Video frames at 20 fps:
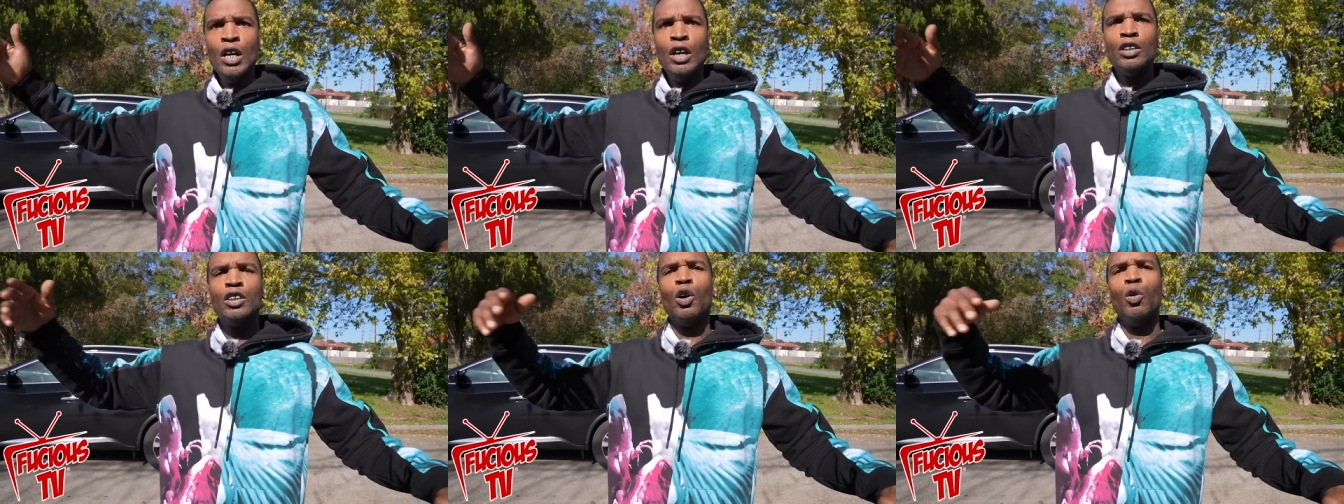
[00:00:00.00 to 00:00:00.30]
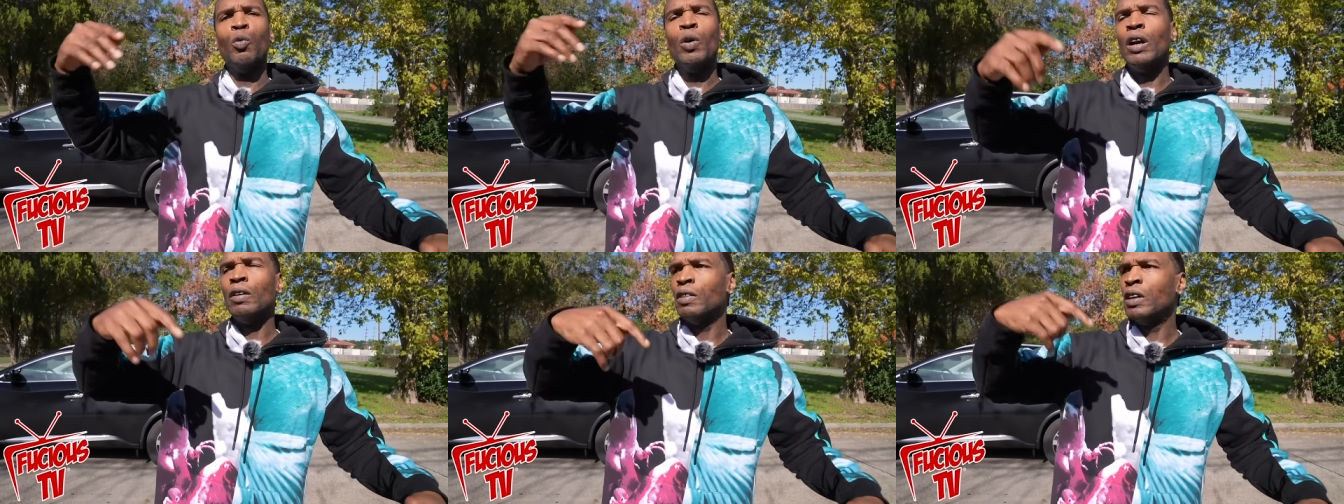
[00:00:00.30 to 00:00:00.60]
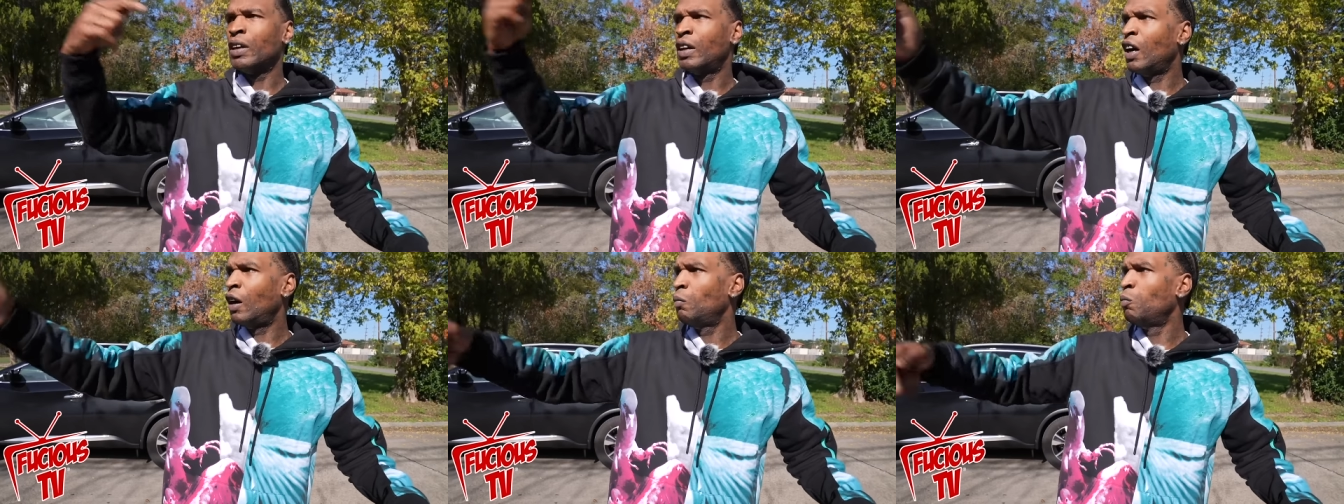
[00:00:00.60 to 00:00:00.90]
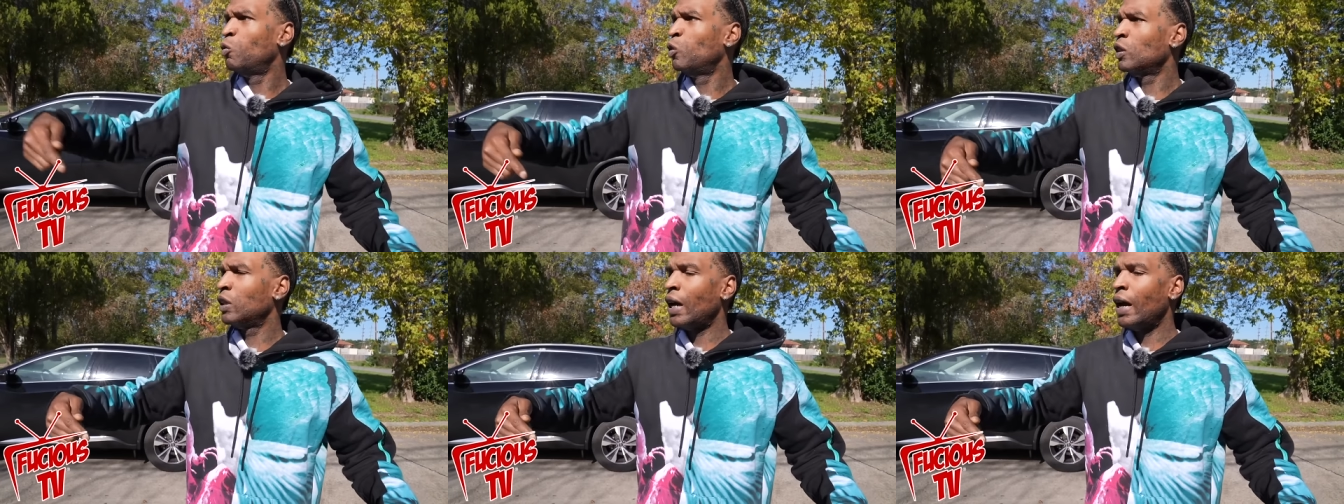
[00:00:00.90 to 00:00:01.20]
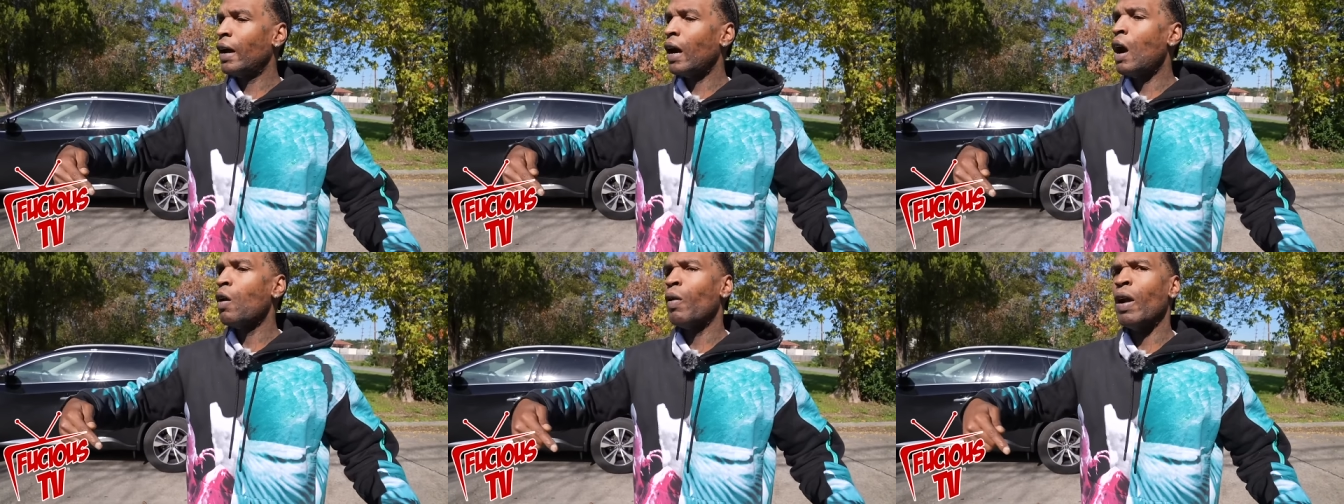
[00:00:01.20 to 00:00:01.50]
So what if the government was
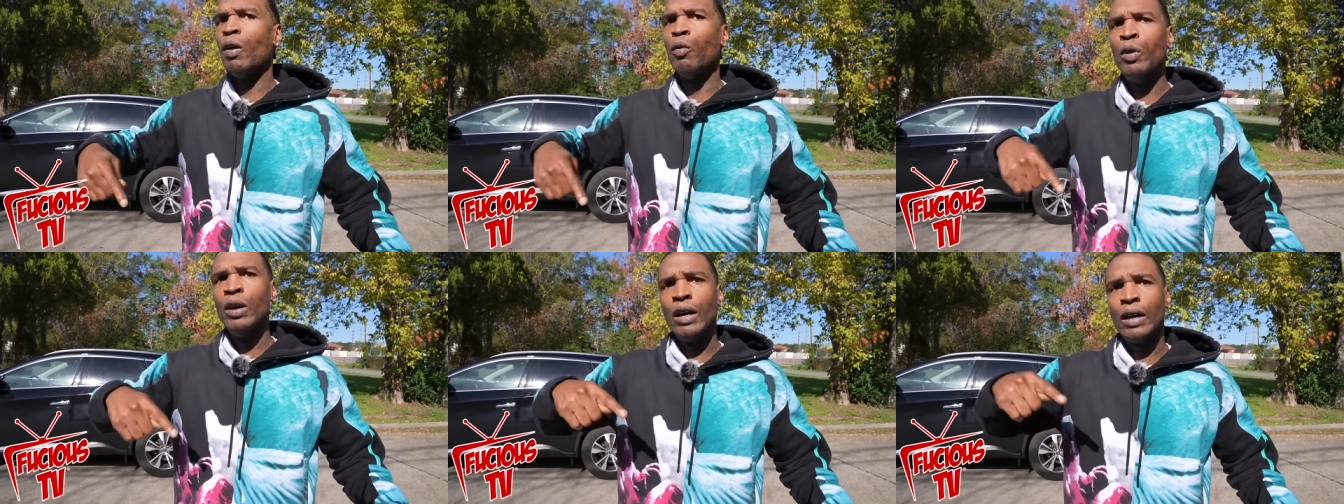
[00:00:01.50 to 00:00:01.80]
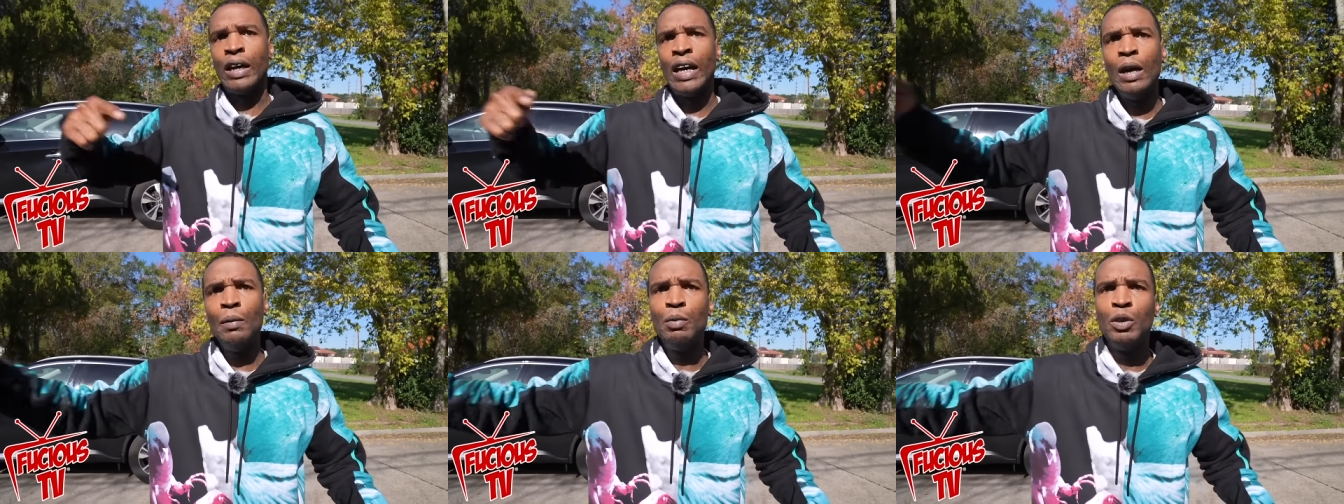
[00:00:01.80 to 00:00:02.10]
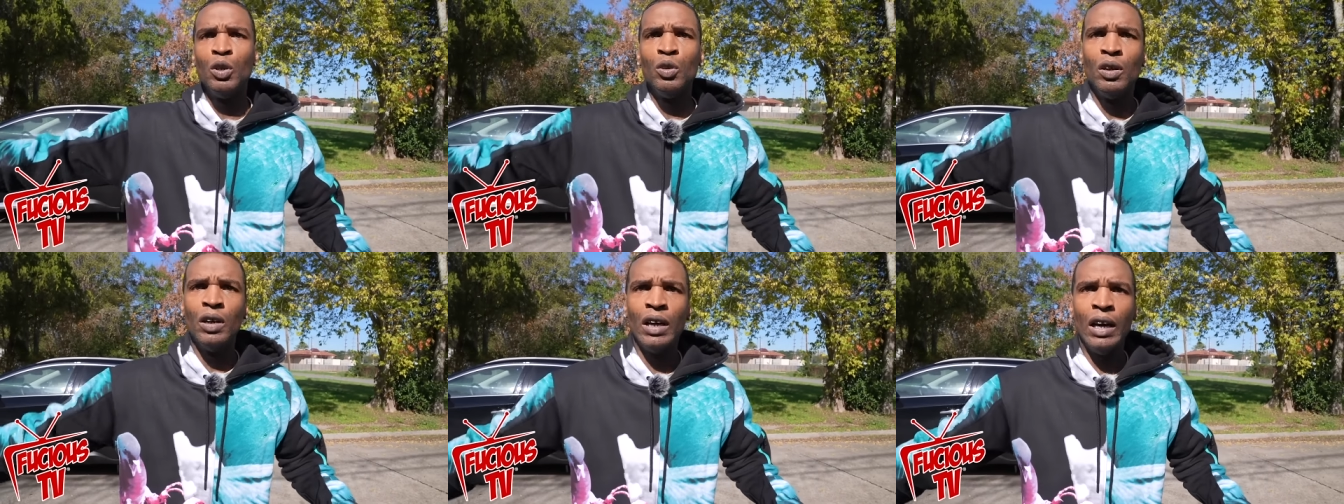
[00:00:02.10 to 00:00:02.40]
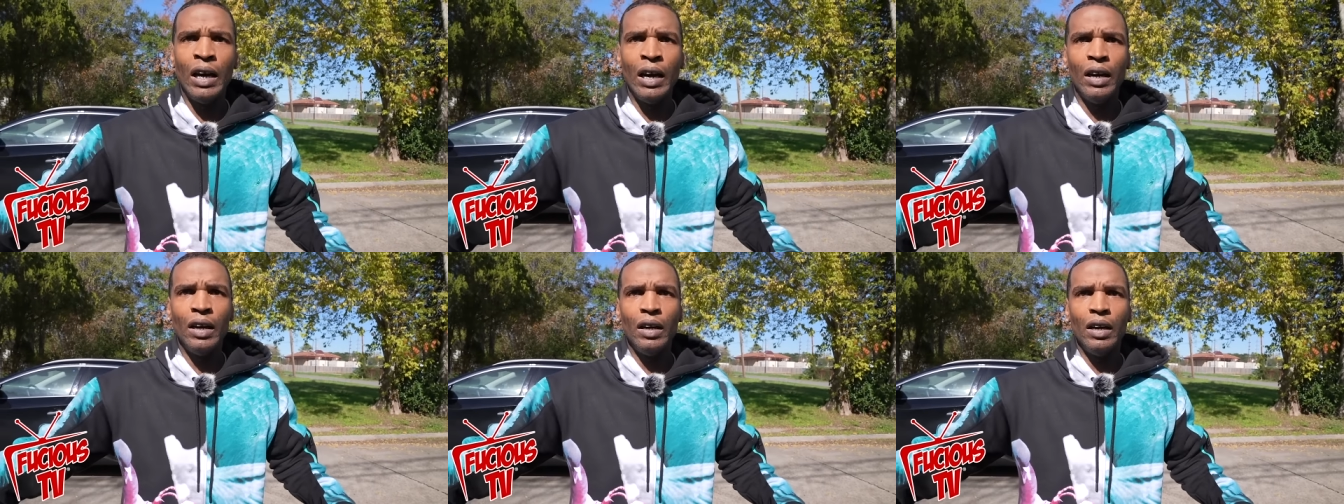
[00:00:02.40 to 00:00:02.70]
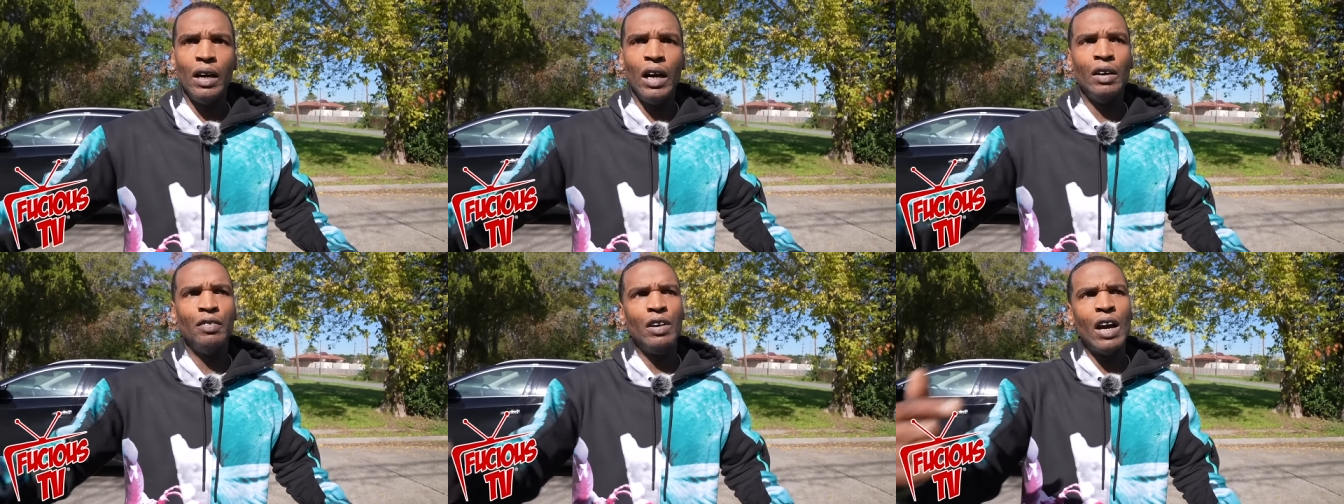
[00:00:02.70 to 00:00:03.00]
like, all right, we'll keep doing that
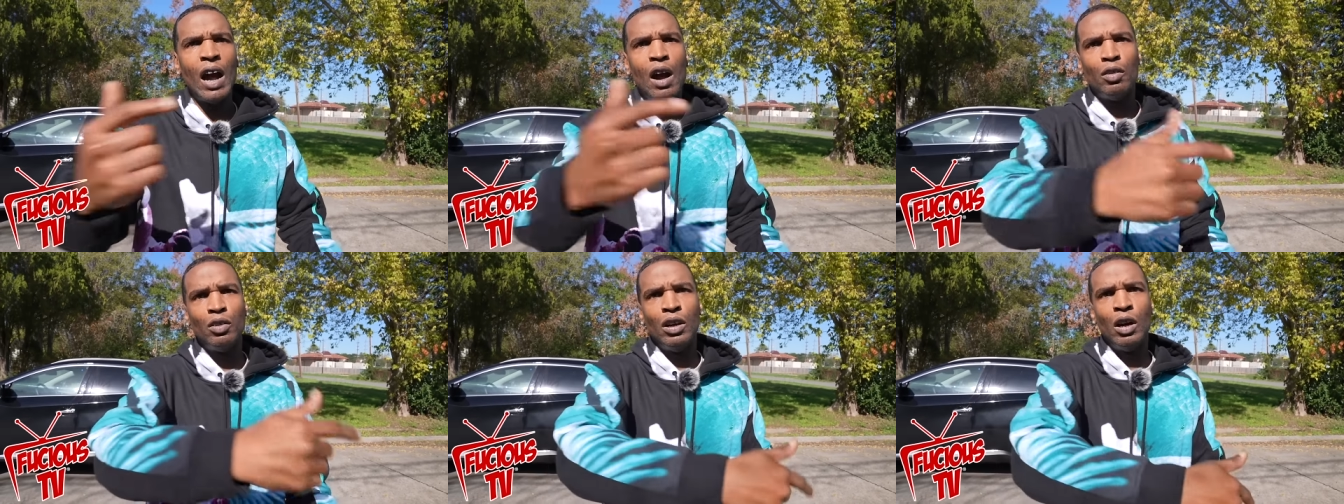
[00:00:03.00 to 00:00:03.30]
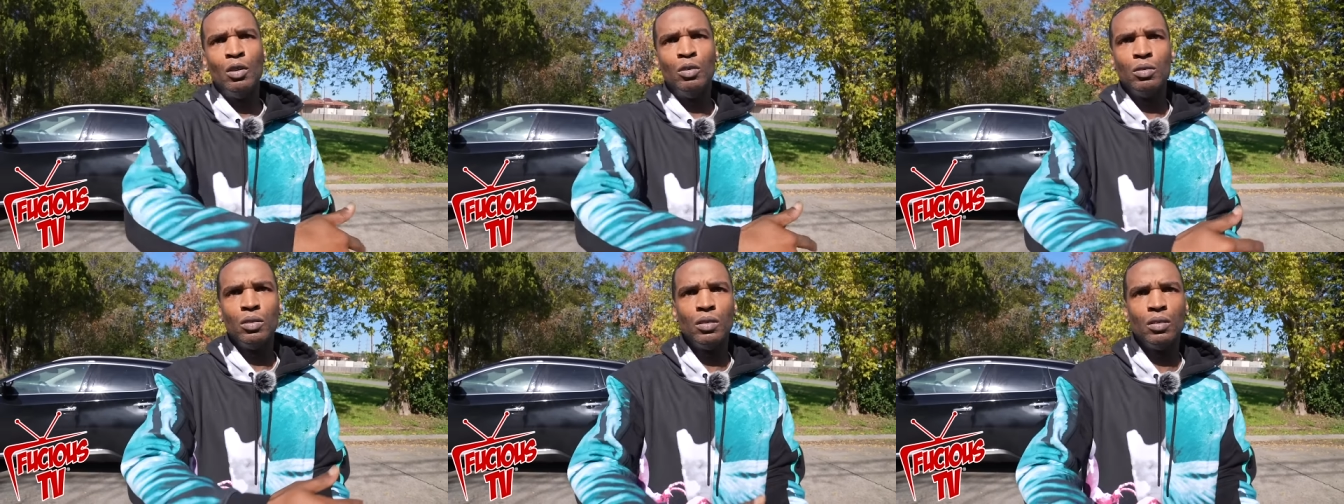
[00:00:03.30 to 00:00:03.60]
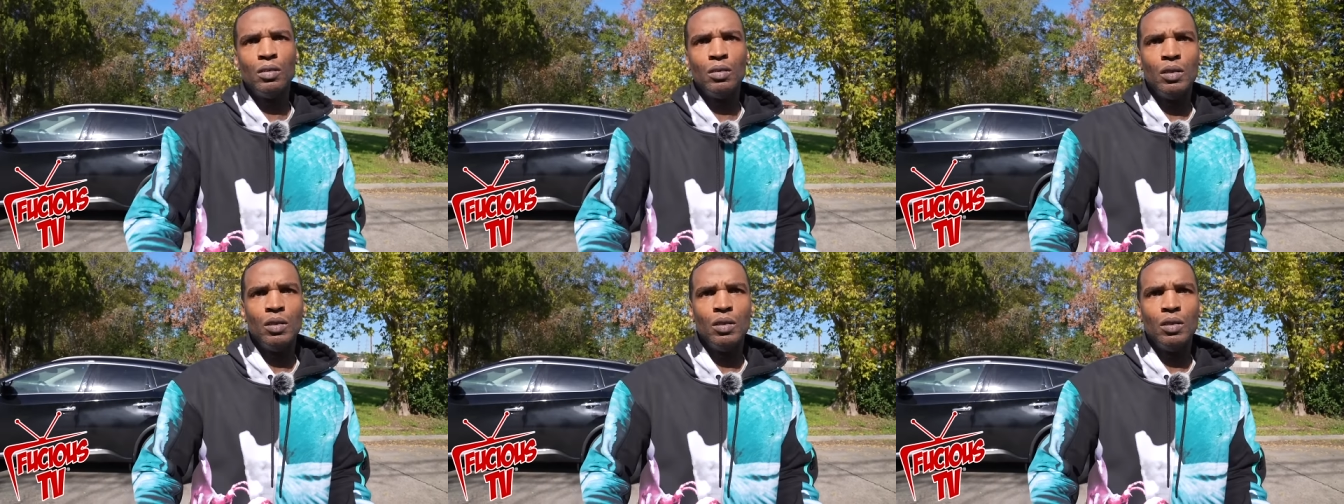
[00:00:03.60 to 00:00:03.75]
if y'all don't,